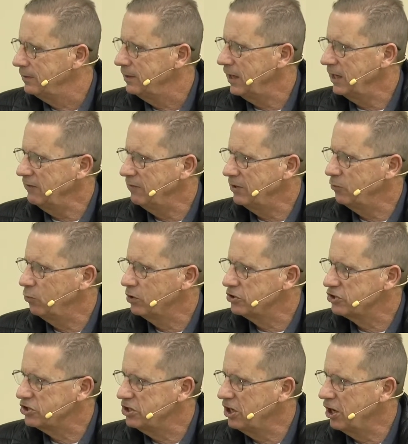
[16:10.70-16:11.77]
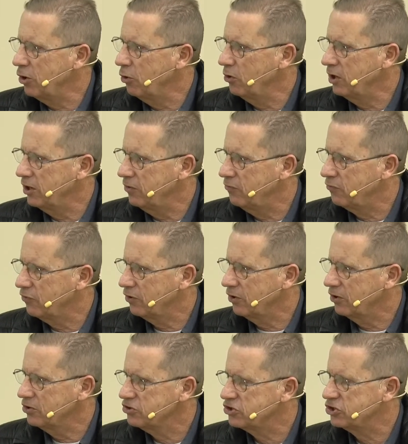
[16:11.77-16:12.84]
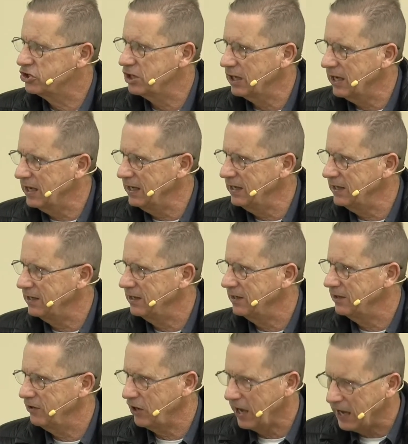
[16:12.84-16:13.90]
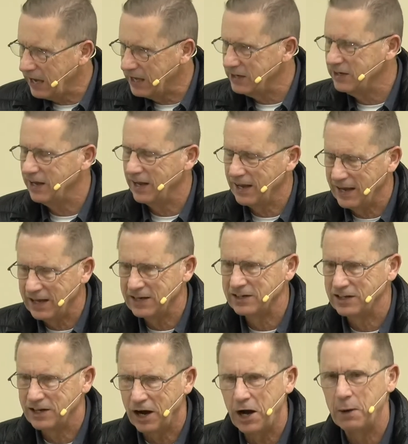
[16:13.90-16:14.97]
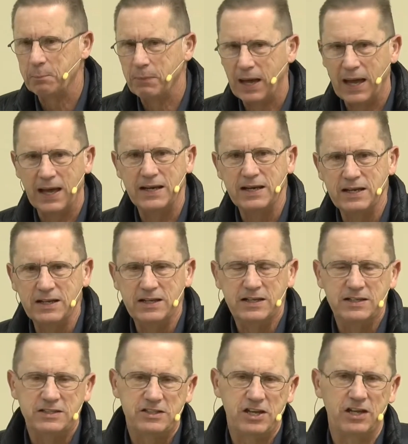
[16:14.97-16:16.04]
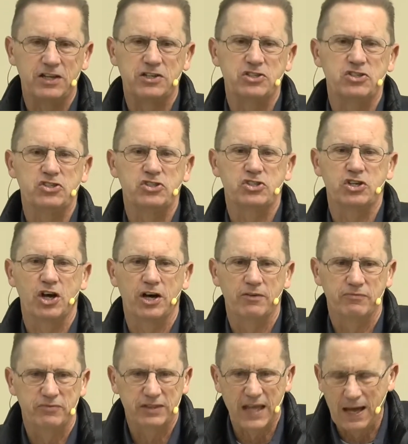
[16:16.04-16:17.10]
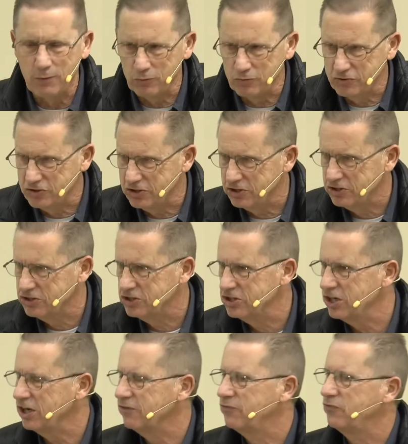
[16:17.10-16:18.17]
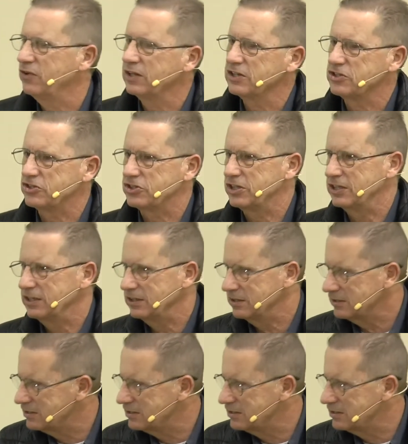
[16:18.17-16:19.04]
David was noted for slaying in hand to hand combat tens of thousands of Philistines.